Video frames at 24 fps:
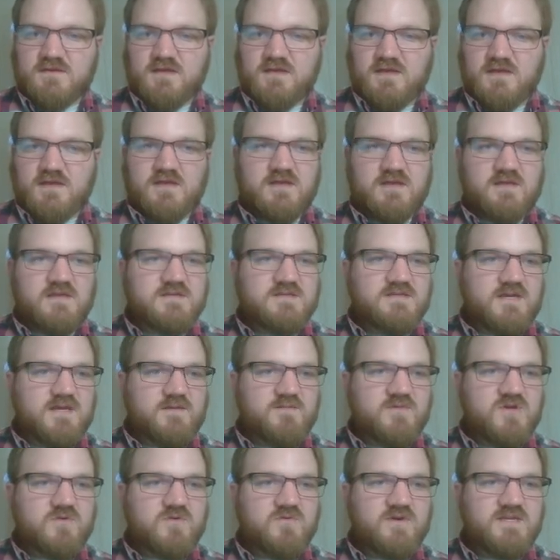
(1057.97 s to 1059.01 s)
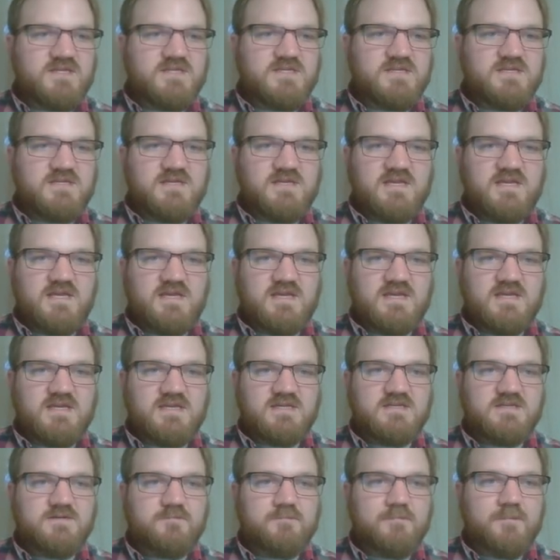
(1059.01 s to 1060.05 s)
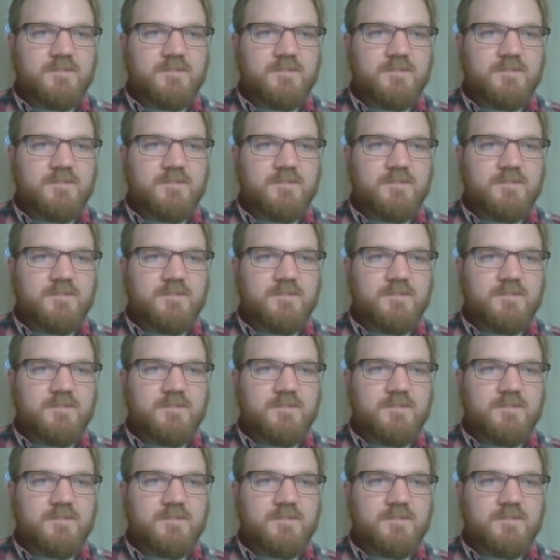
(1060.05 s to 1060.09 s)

And I'm going to need